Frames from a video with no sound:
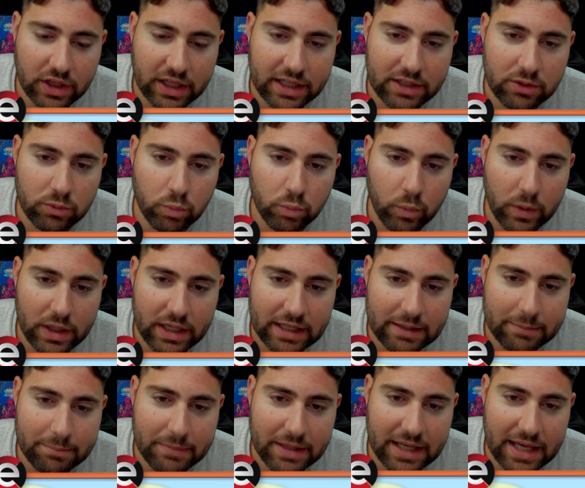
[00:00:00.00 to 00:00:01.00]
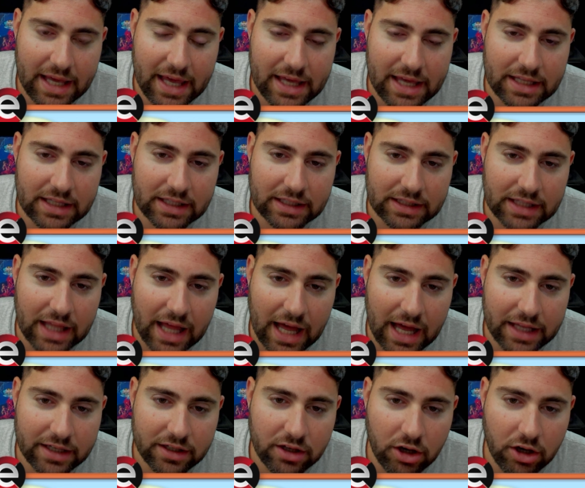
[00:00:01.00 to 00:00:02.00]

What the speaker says: in winning me a lot